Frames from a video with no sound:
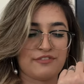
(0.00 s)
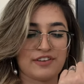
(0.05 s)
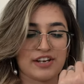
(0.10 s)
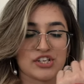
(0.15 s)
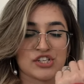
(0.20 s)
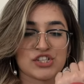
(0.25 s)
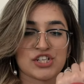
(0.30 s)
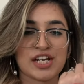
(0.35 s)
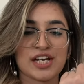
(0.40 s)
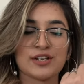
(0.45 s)

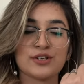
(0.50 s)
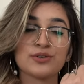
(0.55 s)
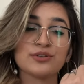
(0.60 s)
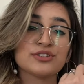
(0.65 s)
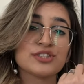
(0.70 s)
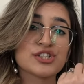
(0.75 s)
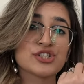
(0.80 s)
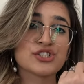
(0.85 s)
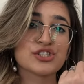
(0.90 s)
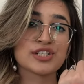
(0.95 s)
eyeshadow.
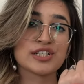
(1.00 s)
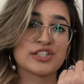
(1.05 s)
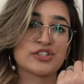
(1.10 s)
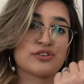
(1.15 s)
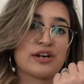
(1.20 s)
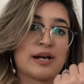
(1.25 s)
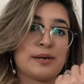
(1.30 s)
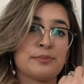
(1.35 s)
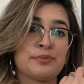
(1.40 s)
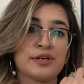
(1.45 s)
They
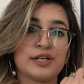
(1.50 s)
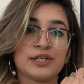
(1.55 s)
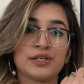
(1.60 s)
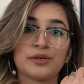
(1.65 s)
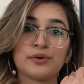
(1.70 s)
dry pretty